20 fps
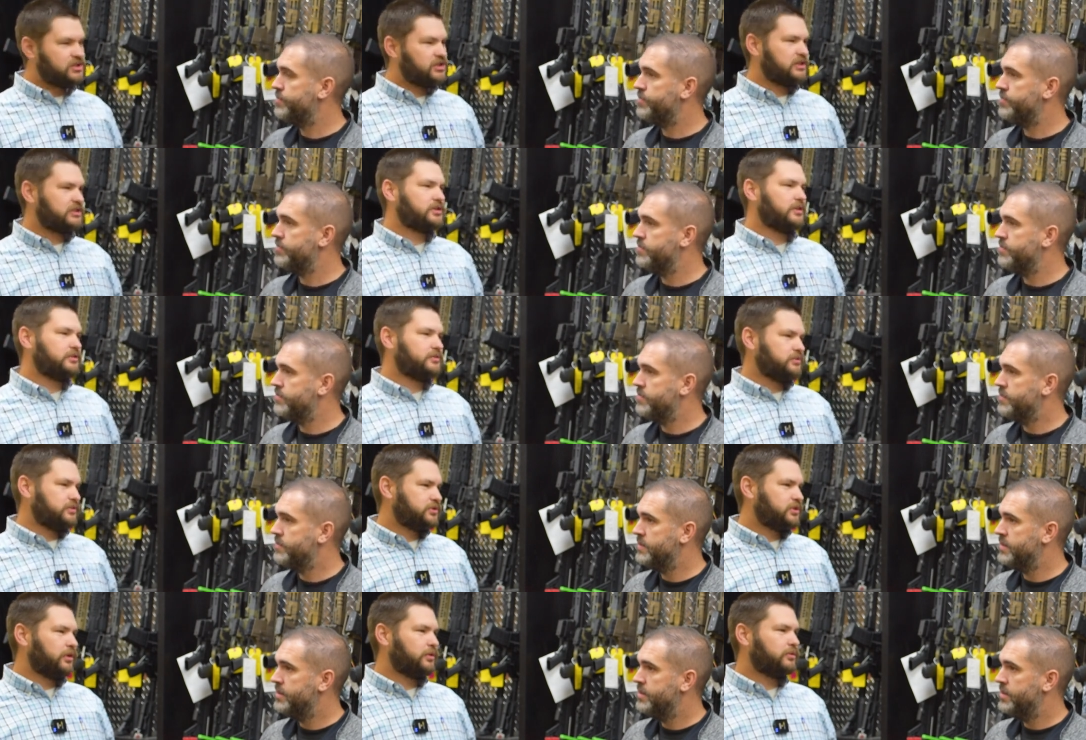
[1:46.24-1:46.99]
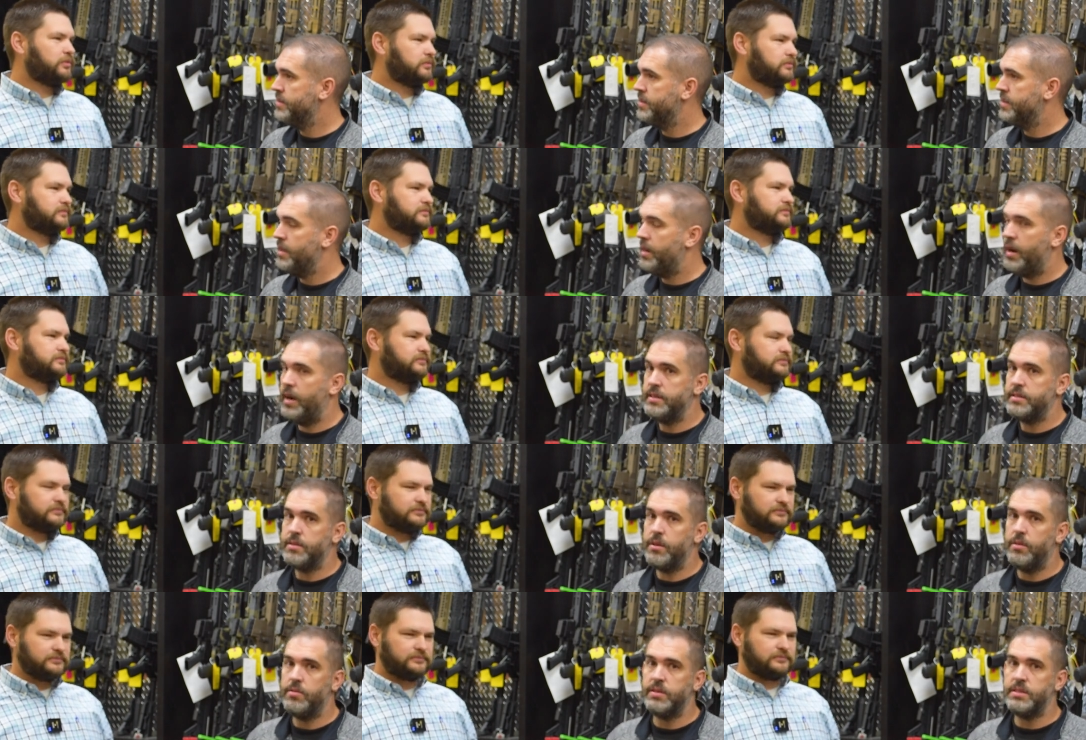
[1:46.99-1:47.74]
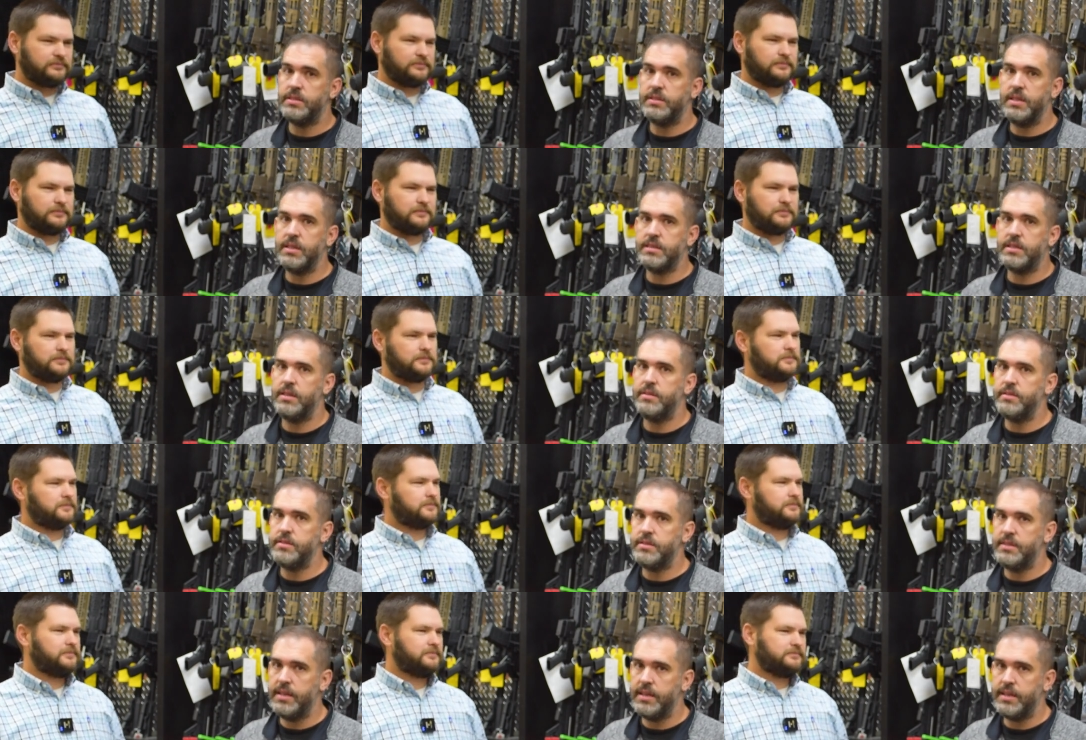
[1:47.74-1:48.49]
Speaker 1: 600 total.
Speaker 2: All right, so only
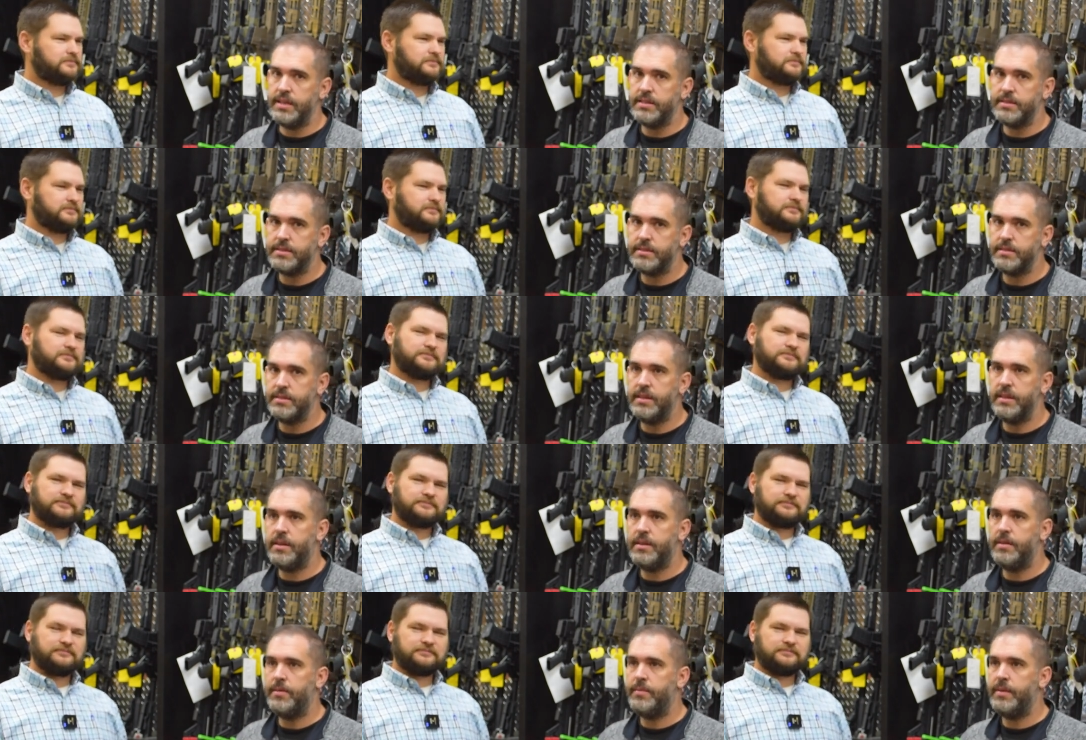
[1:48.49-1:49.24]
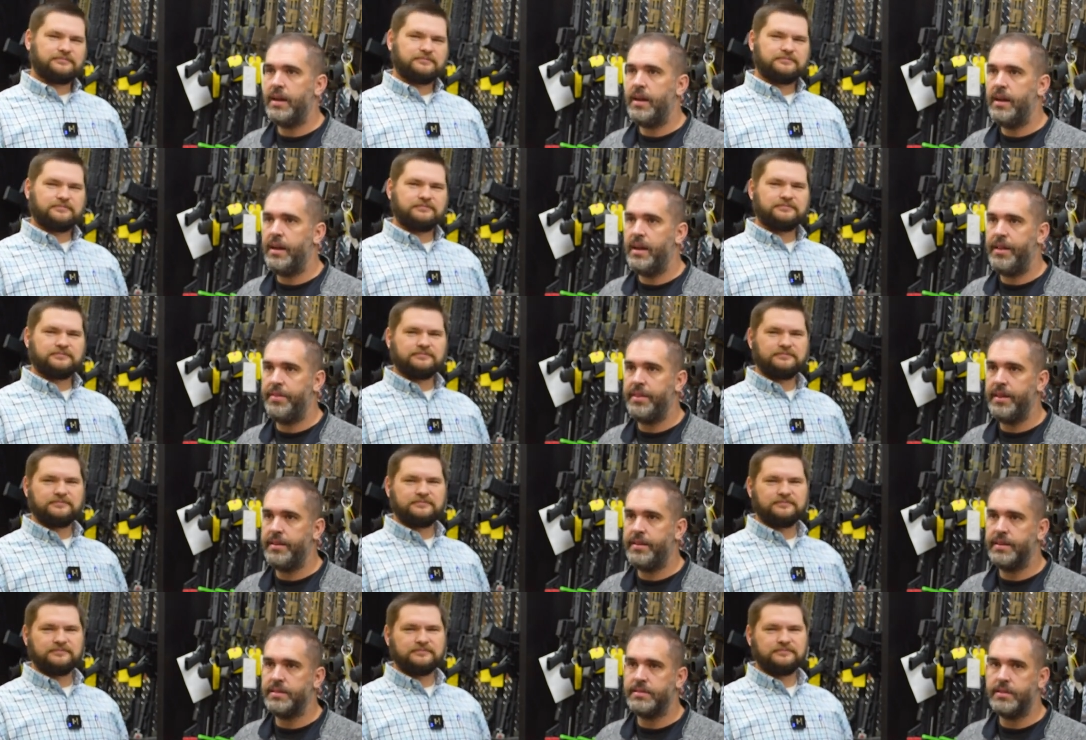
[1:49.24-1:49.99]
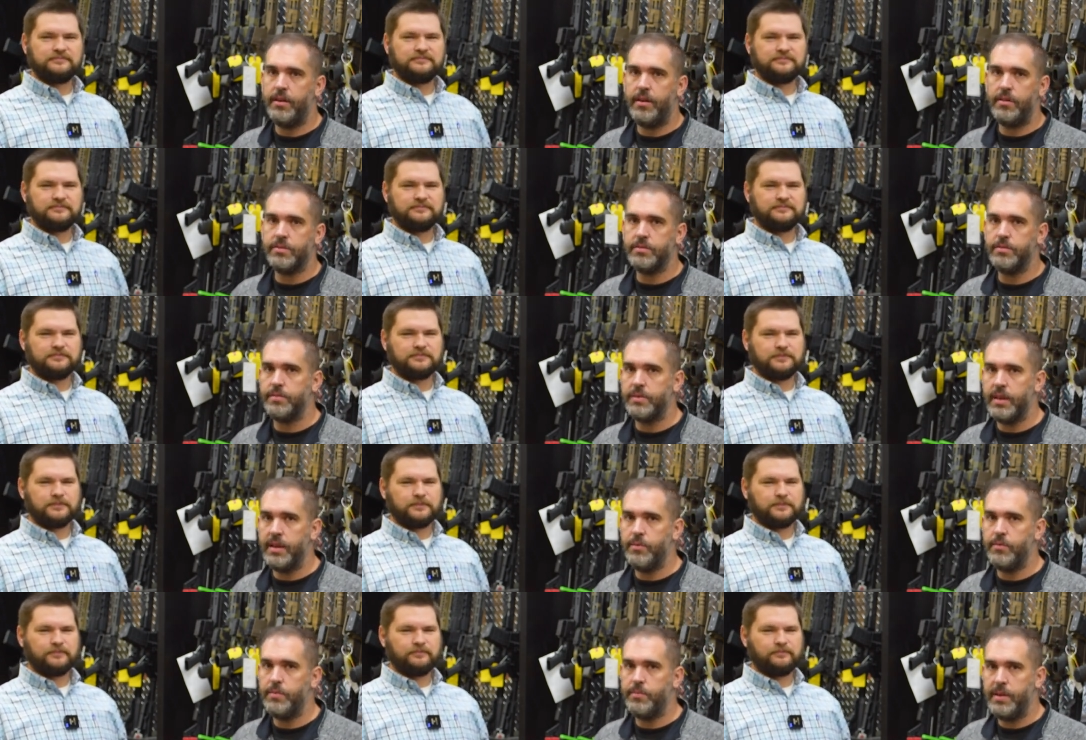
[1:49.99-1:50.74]
600 tickets. I think that's an awesome
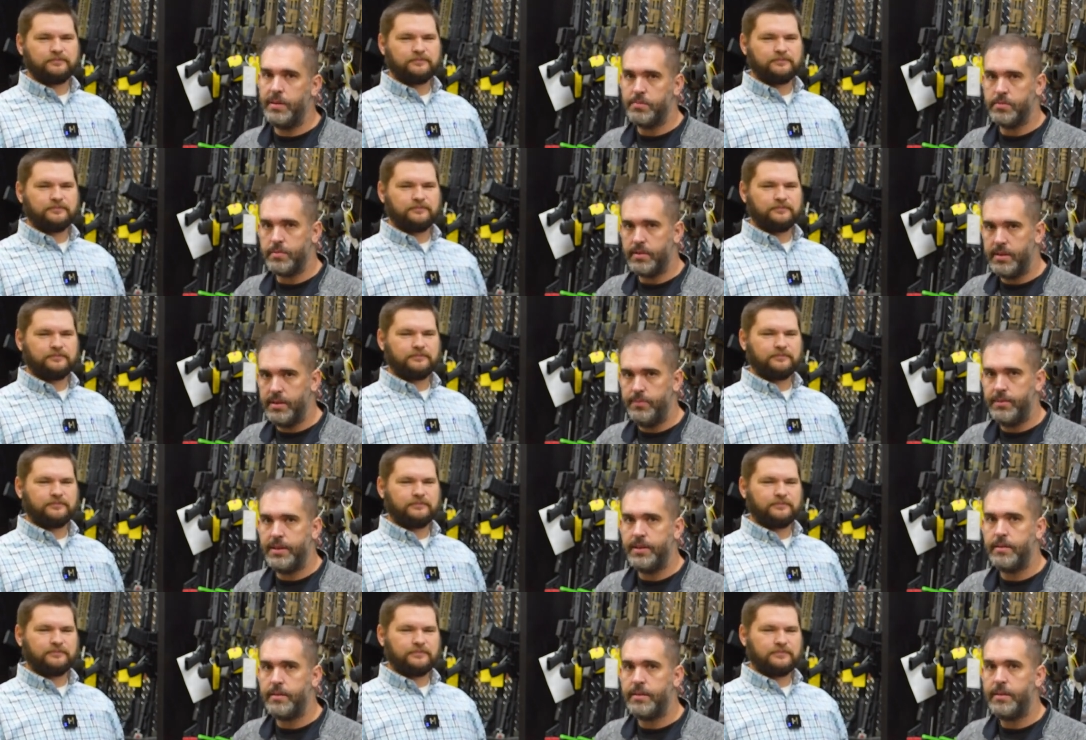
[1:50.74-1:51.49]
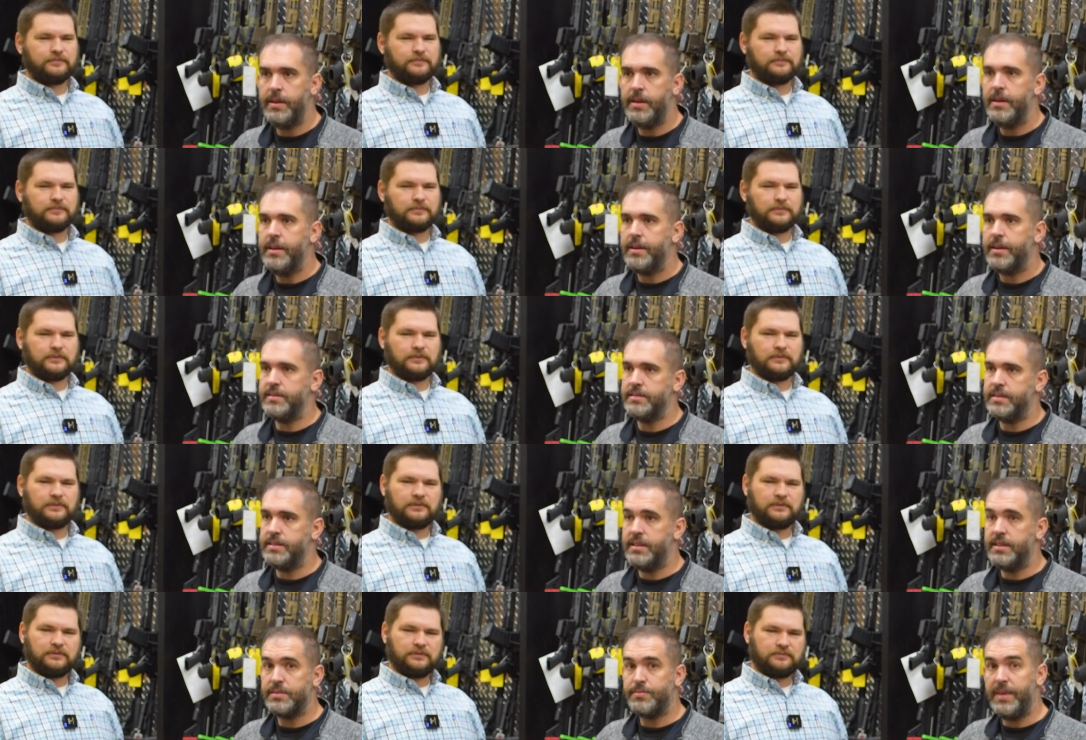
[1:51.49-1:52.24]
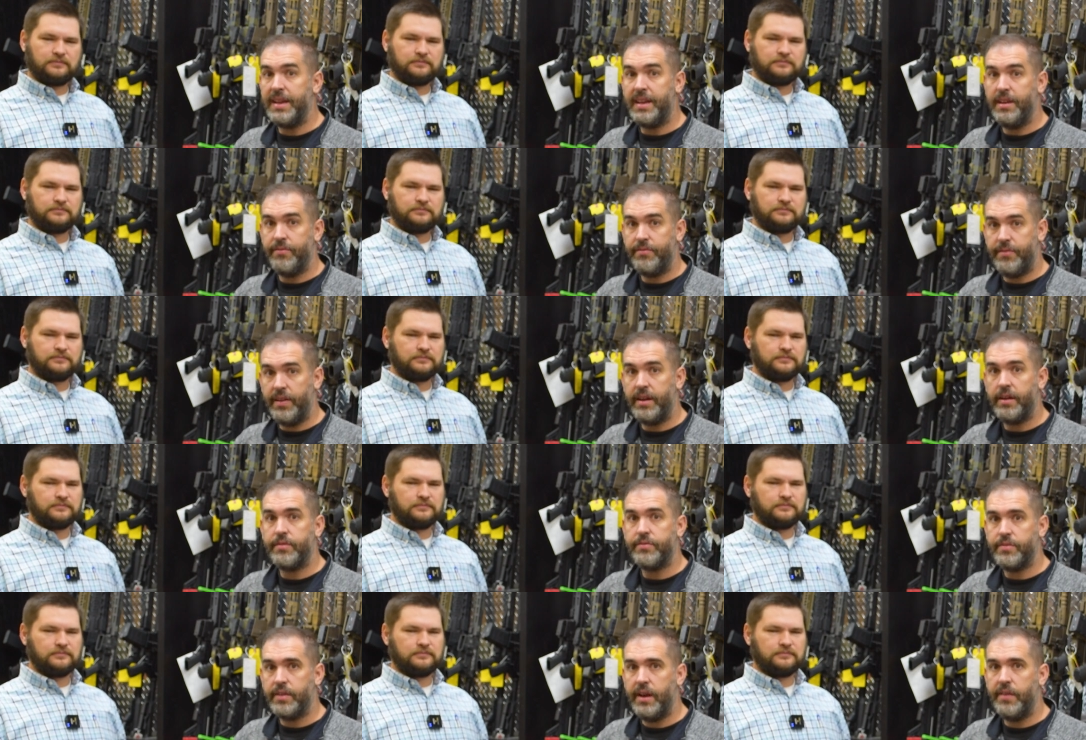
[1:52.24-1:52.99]
thing when people limit it, because it does make it
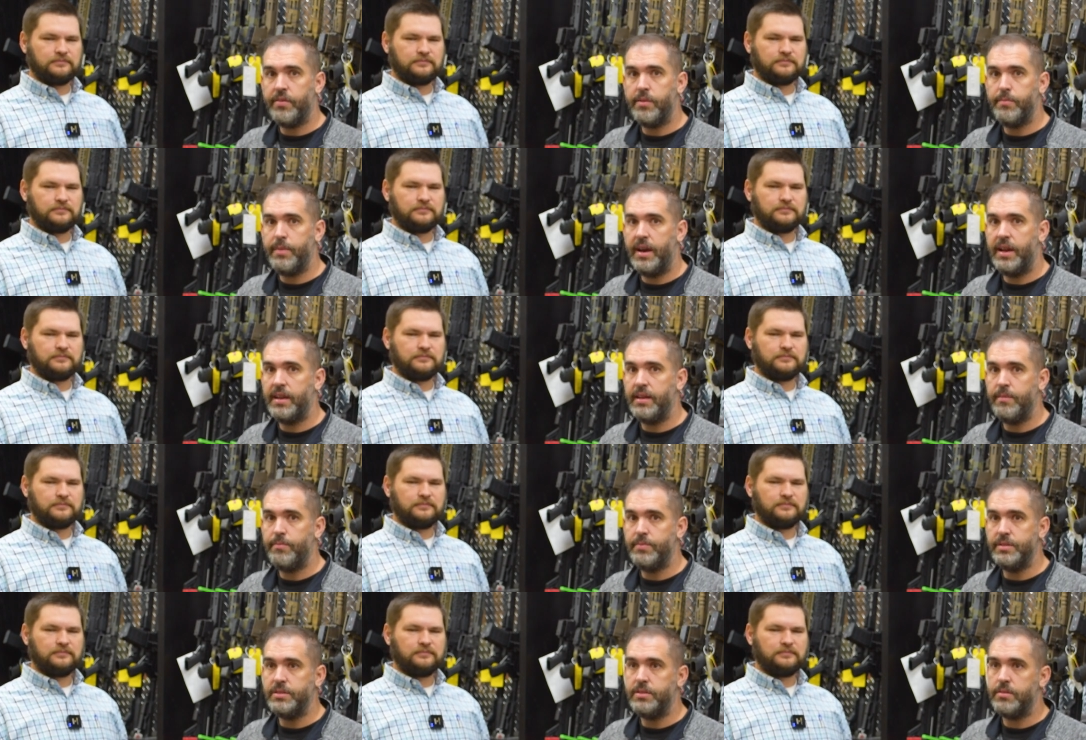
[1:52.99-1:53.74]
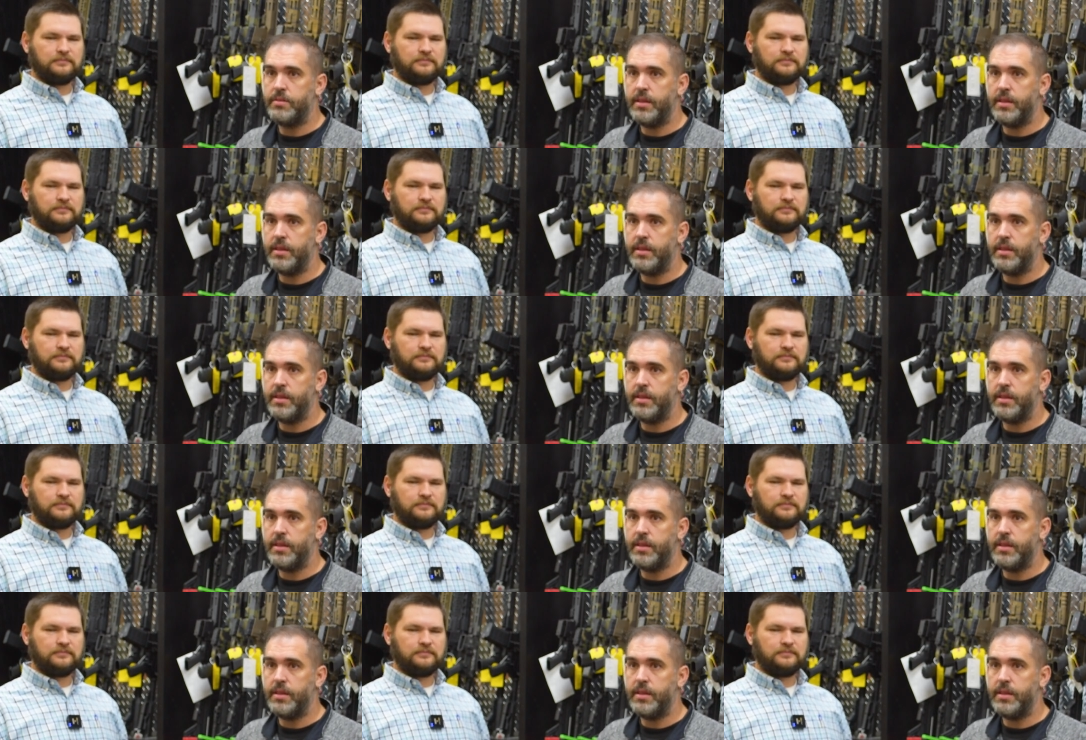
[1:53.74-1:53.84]
fair for everybody. But you